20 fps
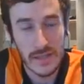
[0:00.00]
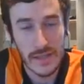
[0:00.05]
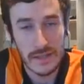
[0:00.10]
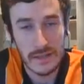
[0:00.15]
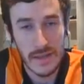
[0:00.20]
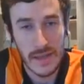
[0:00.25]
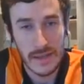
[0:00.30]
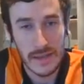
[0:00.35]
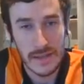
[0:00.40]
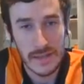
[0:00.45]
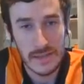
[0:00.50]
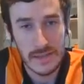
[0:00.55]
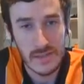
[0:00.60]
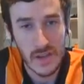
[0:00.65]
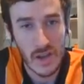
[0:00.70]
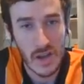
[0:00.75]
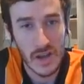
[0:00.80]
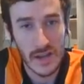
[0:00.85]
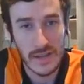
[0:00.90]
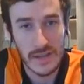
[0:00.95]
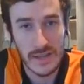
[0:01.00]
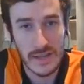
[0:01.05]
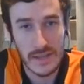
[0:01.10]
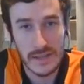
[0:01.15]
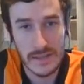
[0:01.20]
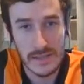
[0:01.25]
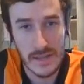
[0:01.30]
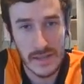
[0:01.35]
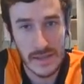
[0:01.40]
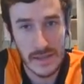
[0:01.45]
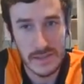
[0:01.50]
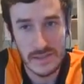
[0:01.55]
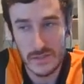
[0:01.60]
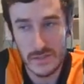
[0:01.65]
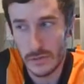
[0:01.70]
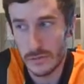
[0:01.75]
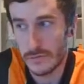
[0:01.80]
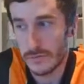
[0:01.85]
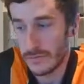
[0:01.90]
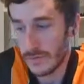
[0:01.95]
at his height and
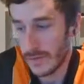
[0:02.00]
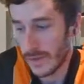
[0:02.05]
sort of,